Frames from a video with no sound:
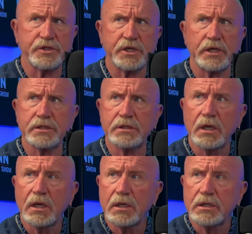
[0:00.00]
your geez.
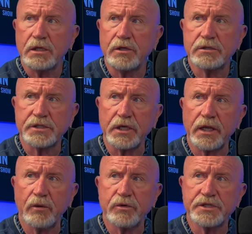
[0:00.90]
legs. You see
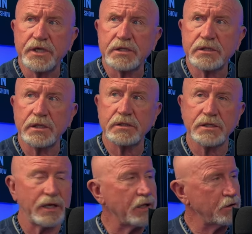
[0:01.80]
that resistance,
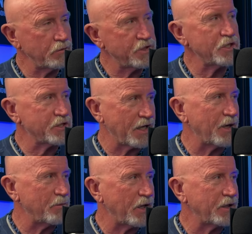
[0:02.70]
and it, she's kind of
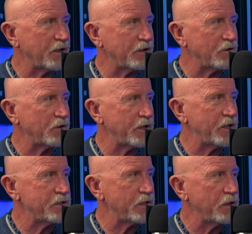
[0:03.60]
making it look
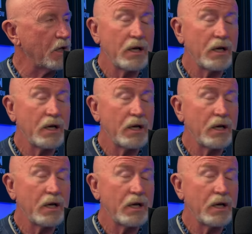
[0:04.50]
easy.